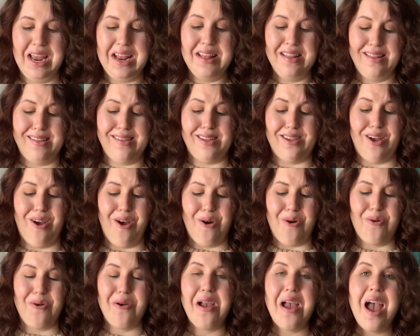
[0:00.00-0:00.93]

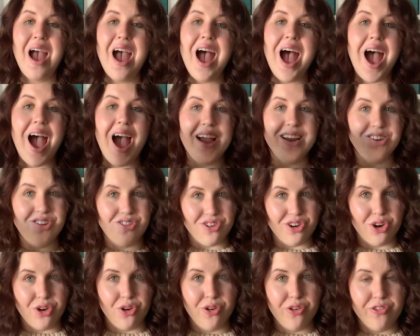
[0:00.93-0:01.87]
So I
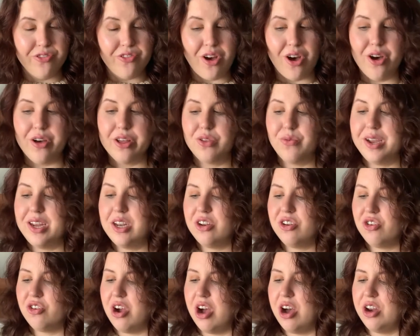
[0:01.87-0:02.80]
drove all the way to
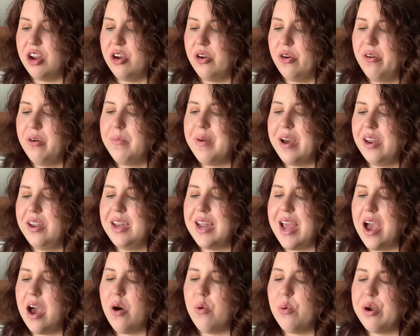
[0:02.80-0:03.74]
Toronto, about an
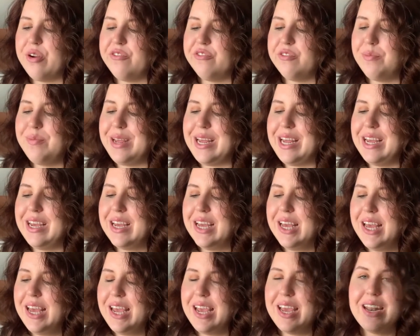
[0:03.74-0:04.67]
hour for me,
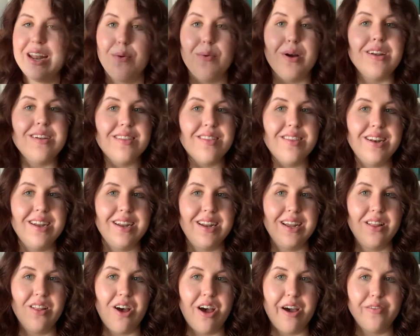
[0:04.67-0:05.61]
and I went to the
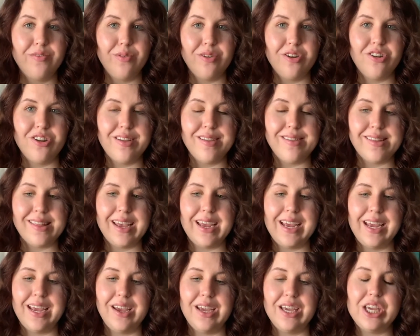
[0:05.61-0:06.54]
Knitting Loft, which is
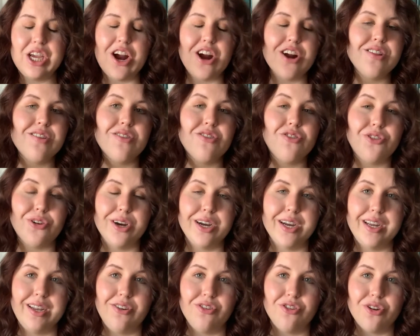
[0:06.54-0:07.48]
a yarn store
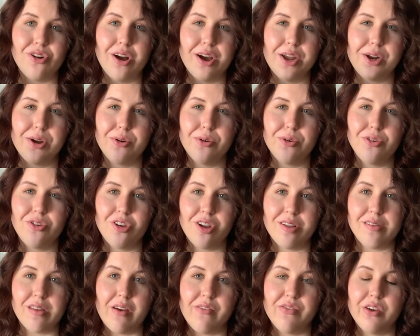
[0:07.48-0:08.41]
in Toronto
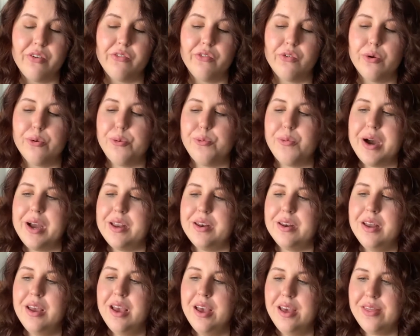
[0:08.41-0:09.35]
just off the
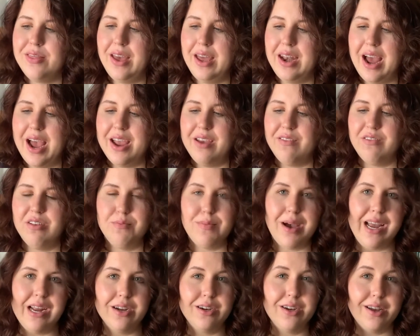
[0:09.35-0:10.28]
401 that I have
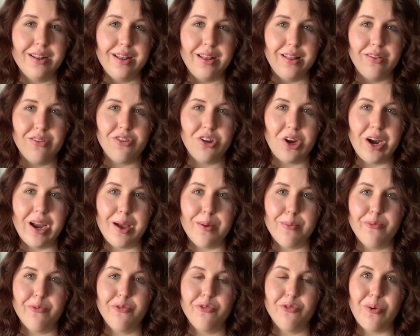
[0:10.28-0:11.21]
admired on
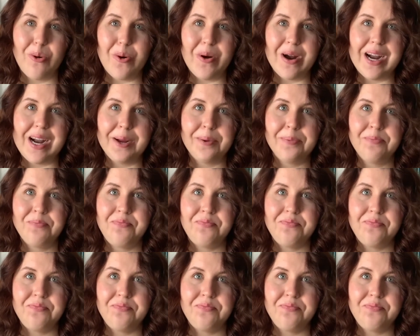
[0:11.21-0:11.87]
Instagram for